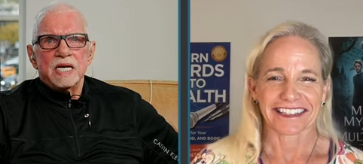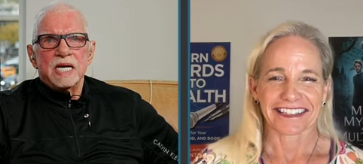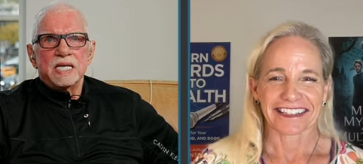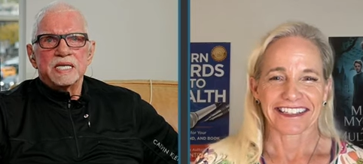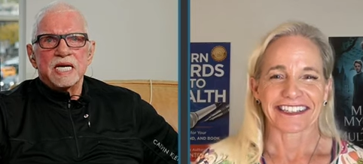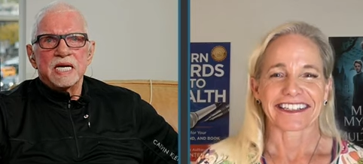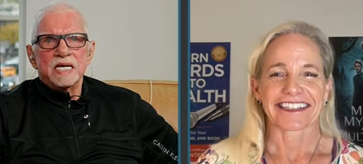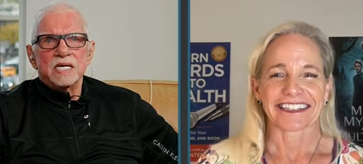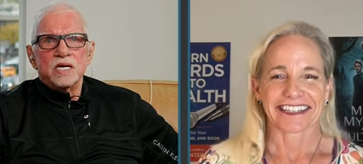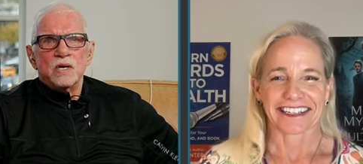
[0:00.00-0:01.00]
Speaker 1: and
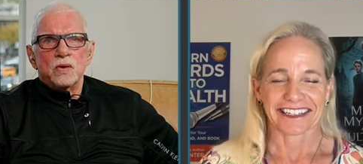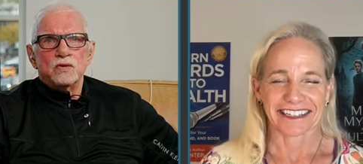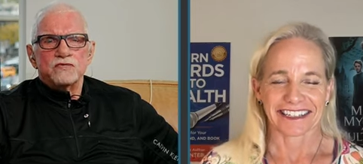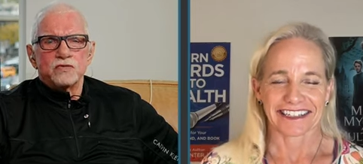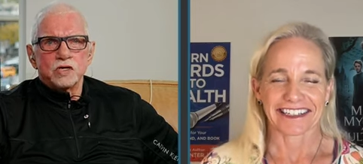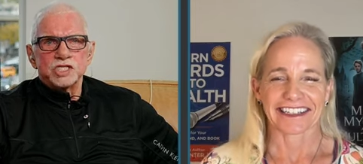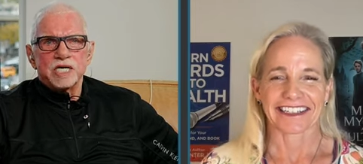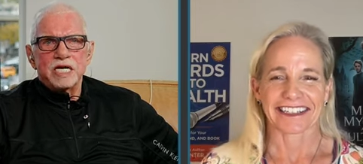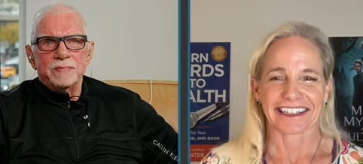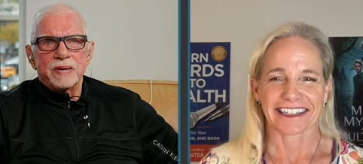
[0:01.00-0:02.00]
then
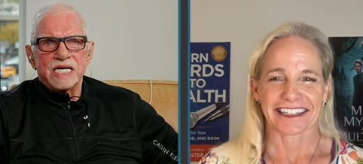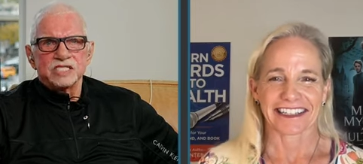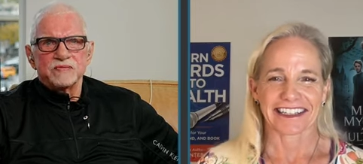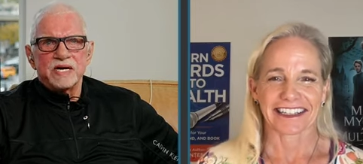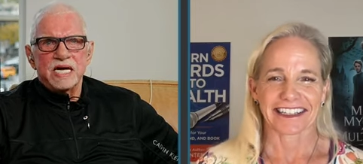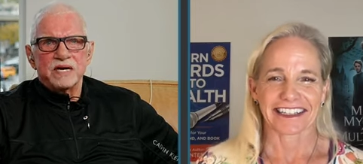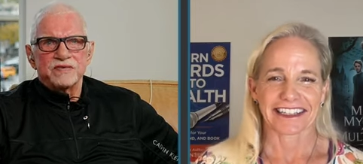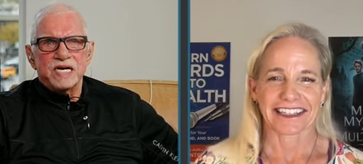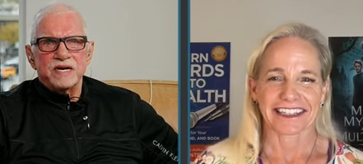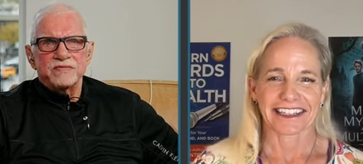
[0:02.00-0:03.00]
unfortunately he passed away at
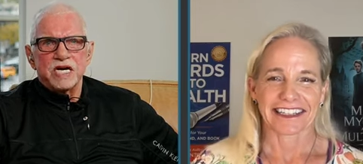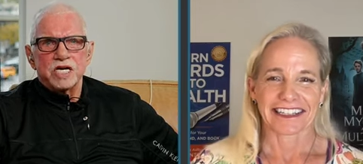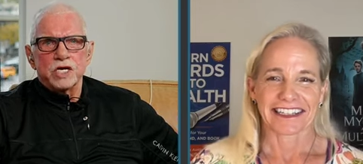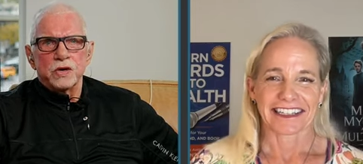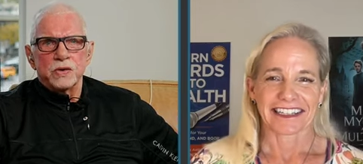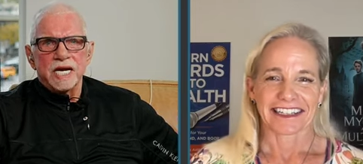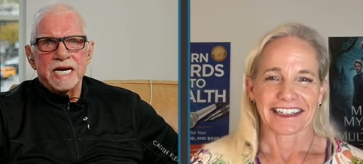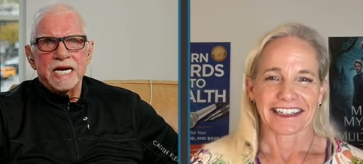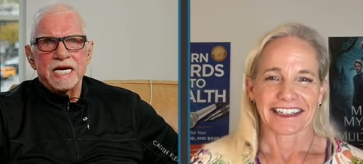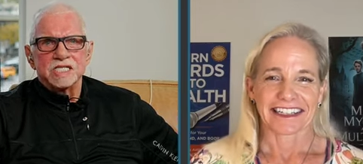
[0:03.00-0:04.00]
a very, very young
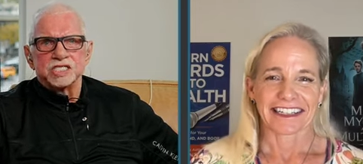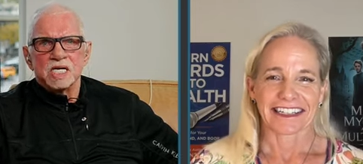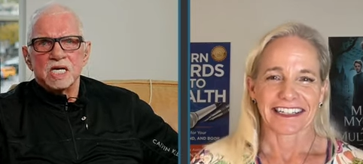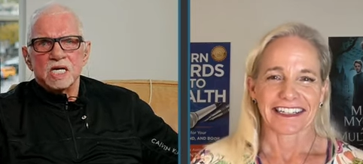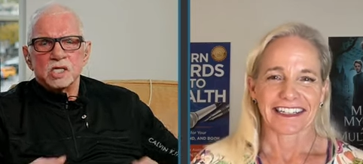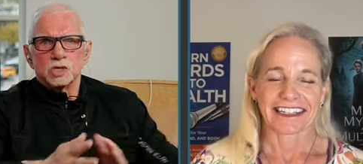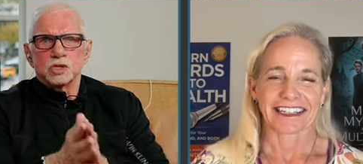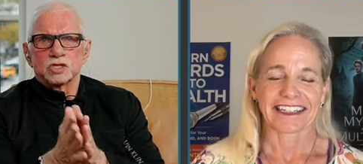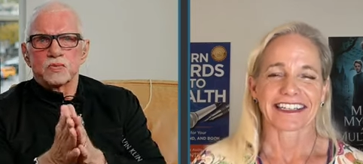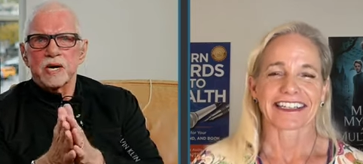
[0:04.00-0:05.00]
age.
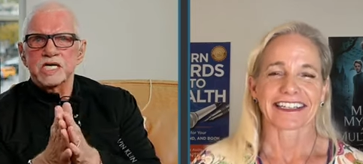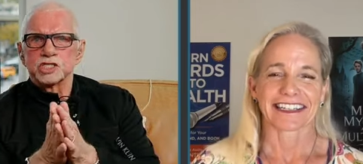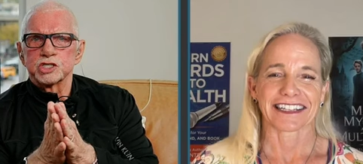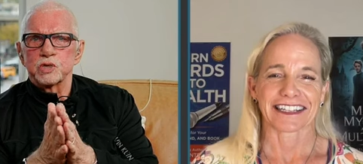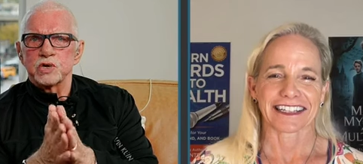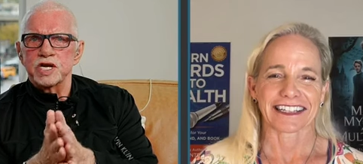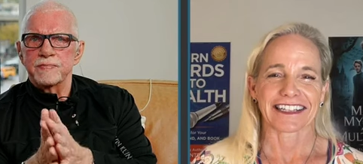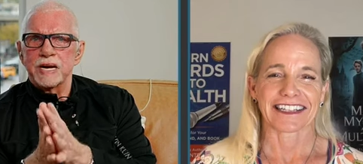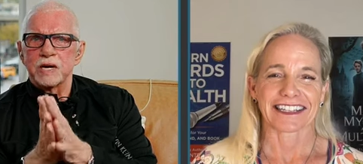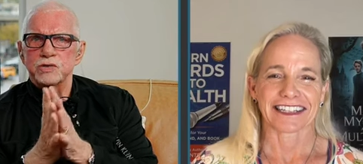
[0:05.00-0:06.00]
So it's quite a story
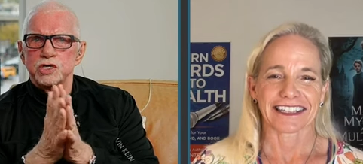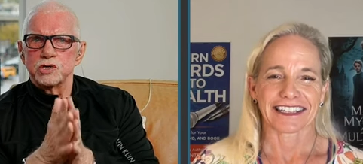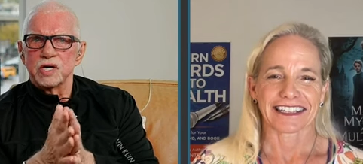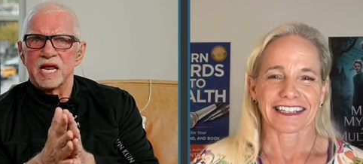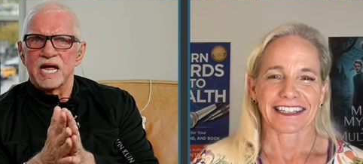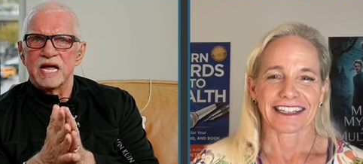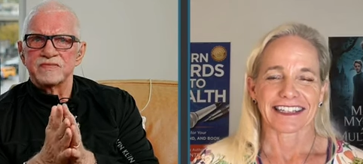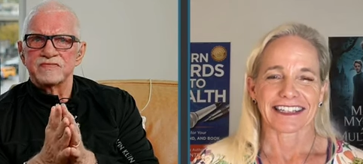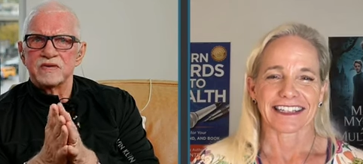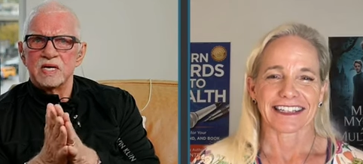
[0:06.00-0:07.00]
about your
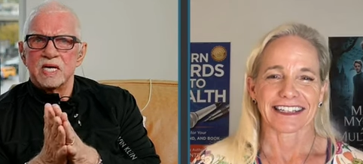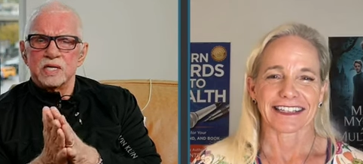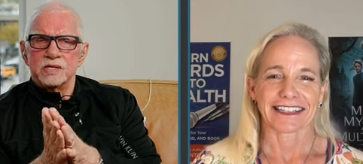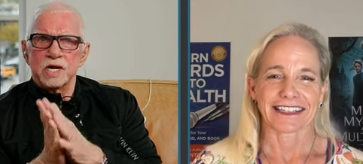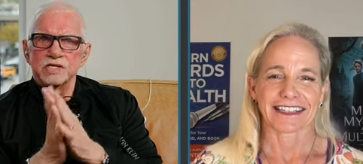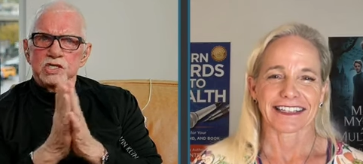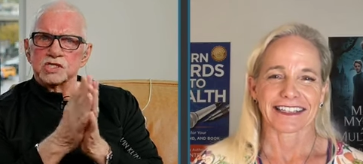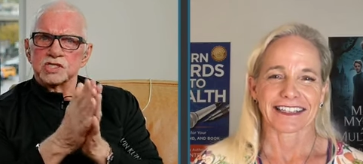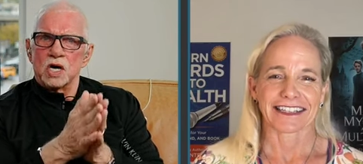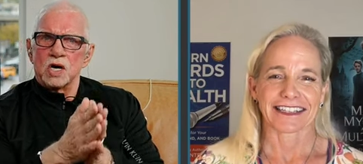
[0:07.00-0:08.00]
life, not
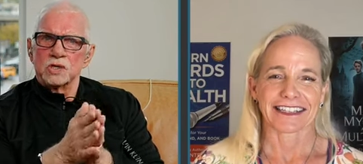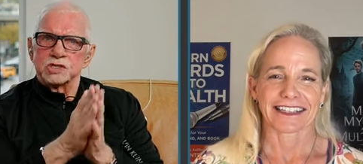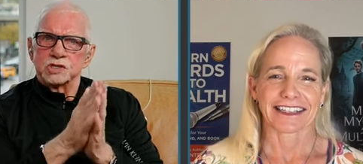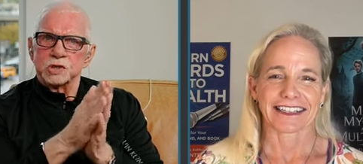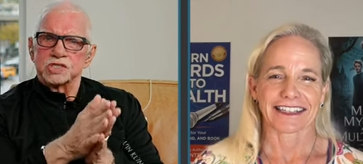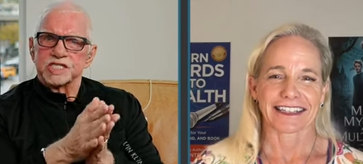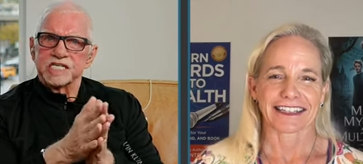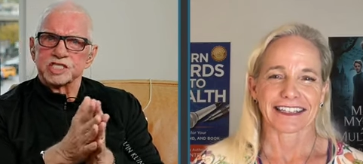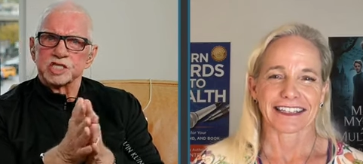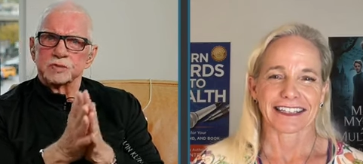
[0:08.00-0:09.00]
just all the
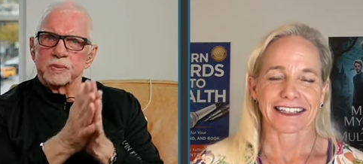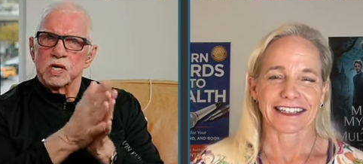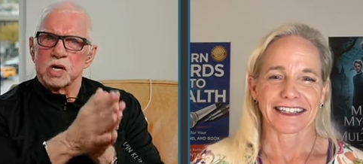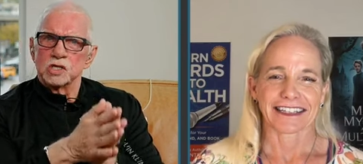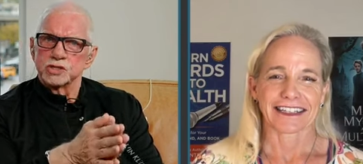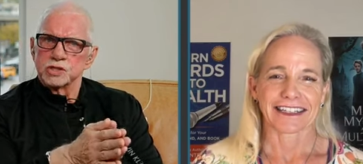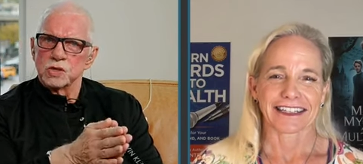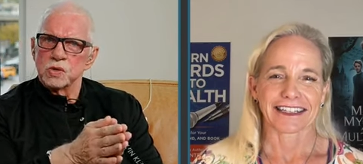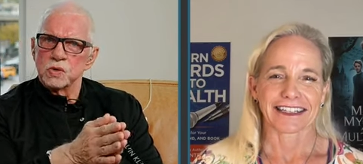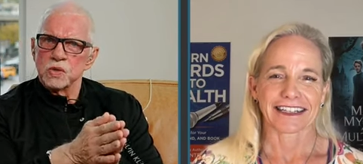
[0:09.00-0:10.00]
successes, but
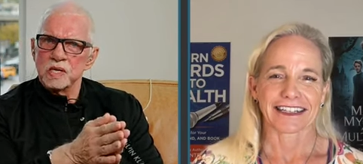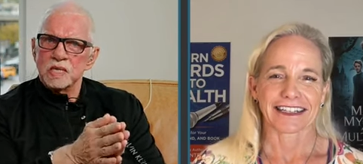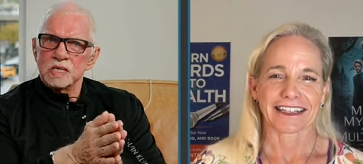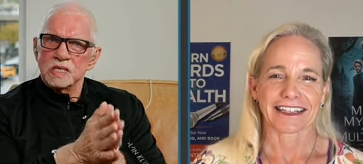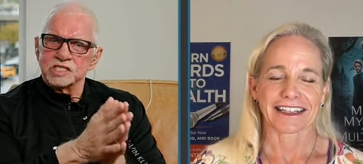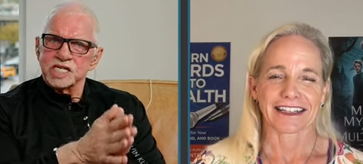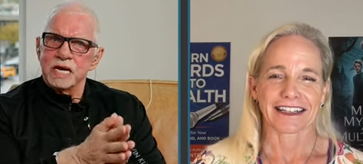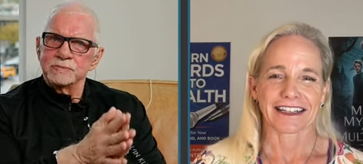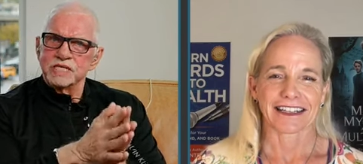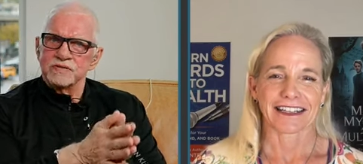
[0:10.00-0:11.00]
also the
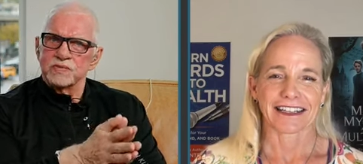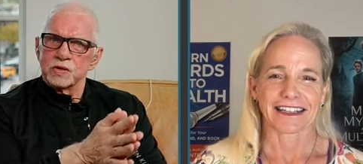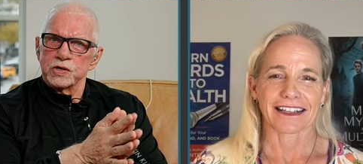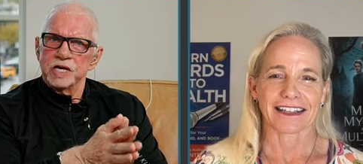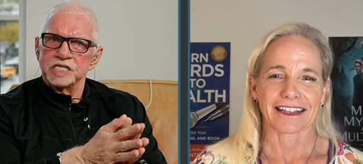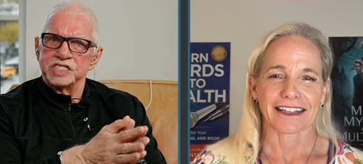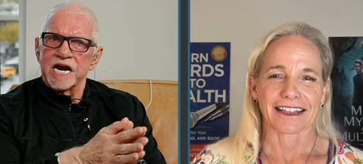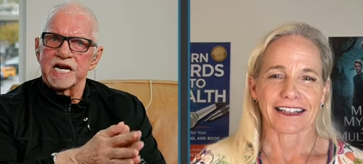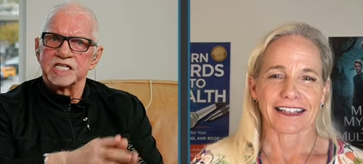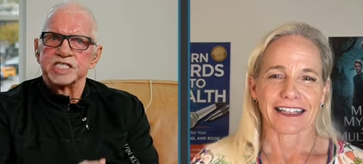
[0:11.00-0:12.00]
times that were really
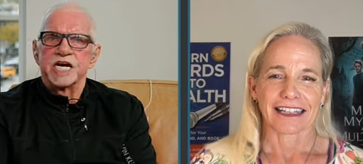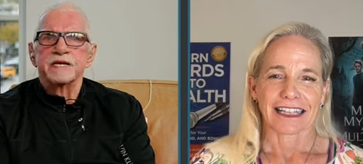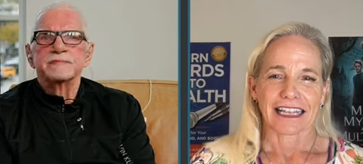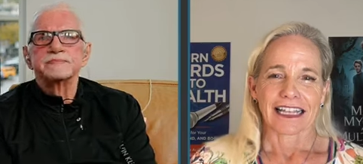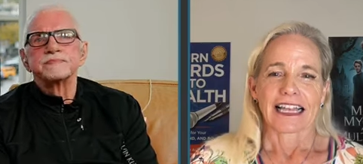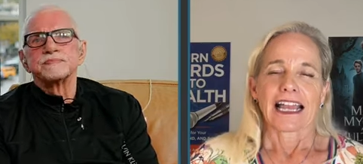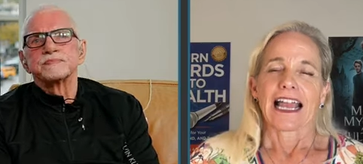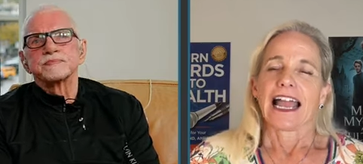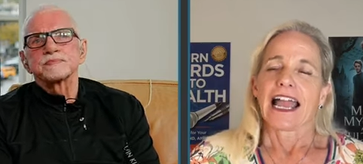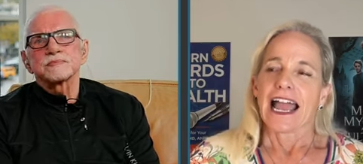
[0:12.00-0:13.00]
challenging.
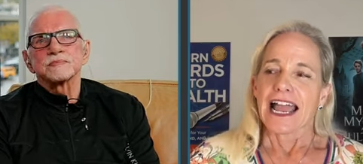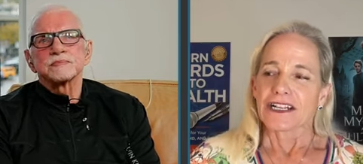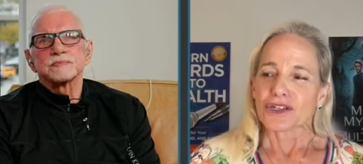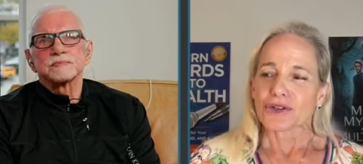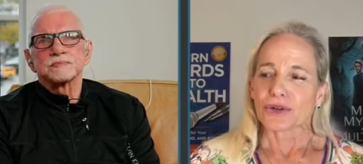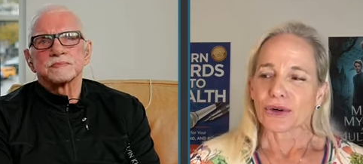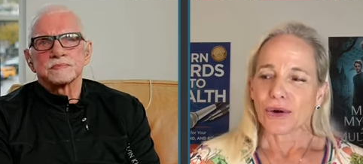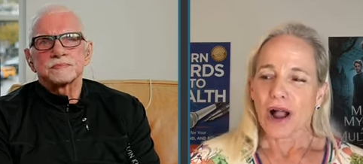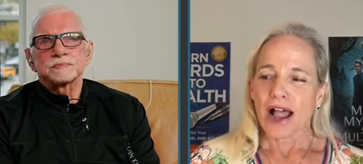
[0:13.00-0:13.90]
Speaker 2: It's true.